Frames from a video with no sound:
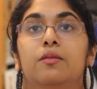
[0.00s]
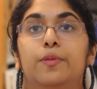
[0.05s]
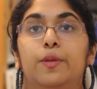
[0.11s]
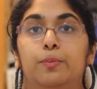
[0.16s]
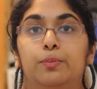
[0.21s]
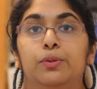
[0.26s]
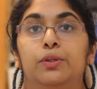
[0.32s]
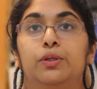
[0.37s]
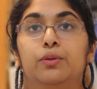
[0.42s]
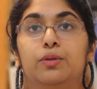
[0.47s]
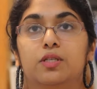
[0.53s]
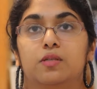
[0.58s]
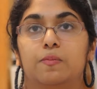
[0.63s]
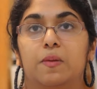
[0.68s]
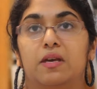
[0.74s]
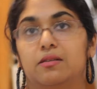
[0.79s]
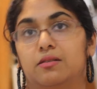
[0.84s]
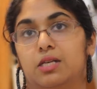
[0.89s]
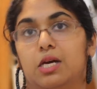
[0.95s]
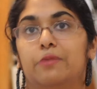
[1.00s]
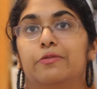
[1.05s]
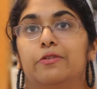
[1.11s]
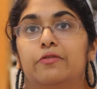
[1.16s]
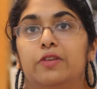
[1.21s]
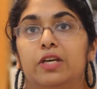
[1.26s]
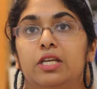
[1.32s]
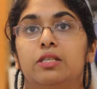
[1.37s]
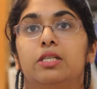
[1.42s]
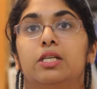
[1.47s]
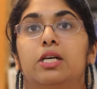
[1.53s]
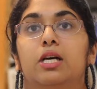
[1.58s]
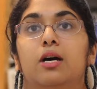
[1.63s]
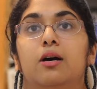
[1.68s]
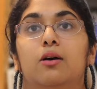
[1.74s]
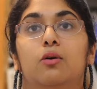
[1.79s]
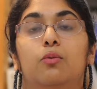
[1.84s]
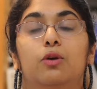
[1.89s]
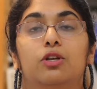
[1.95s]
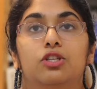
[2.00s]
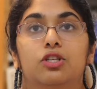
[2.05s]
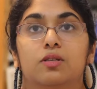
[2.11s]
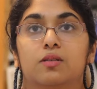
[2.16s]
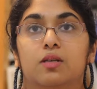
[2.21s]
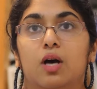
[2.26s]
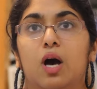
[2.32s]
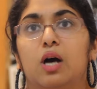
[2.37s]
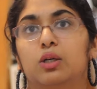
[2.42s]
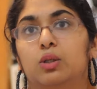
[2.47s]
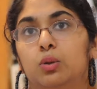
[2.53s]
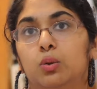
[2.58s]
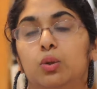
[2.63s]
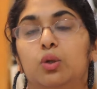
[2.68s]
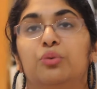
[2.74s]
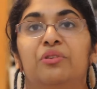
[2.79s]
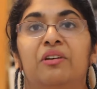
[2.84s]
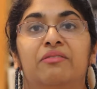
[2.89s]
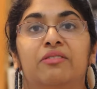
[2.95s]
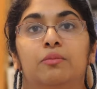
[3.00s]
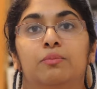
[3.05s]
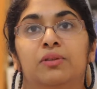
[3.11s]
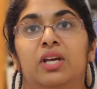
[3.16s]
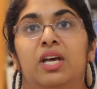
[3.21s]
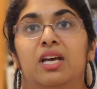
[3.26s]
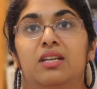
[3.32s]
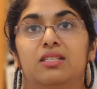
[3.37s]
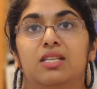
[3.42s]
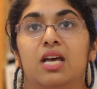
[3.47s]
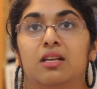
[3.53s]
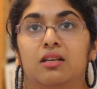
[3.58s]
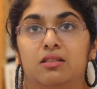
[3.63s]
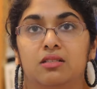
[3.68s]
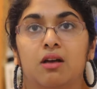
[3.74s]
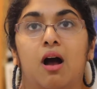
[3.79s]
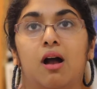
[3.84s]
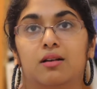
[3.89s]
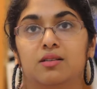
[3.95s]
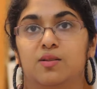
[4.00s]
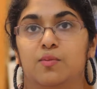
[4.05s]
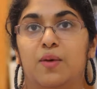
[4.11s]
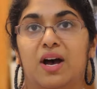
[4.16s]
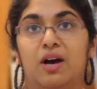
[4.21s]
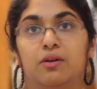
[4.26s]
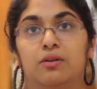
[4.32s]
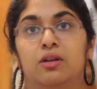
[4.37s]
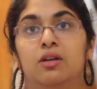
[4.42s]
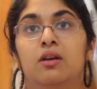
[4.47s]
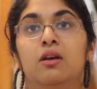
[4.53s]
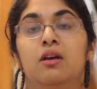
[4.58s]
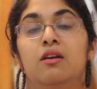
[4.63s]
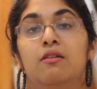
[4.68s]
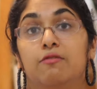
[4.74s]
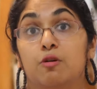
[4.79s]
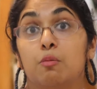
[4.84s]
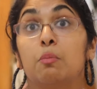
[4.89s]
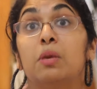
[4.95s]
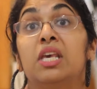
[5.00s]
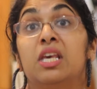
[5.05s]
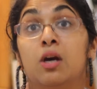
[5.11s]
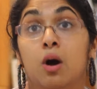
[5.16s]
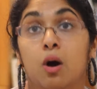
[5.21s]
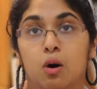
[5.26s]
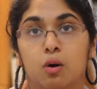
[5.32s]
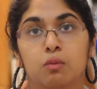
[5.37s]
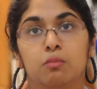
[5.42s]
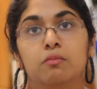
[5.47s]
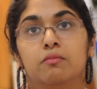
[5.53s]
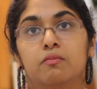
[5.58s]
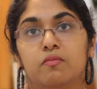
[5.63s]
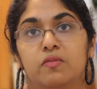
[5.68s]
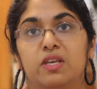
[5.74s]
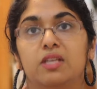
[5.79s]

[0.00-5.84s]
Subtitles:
The blue is based off indigo, which is a cool river plant, and it talks about, for me, home.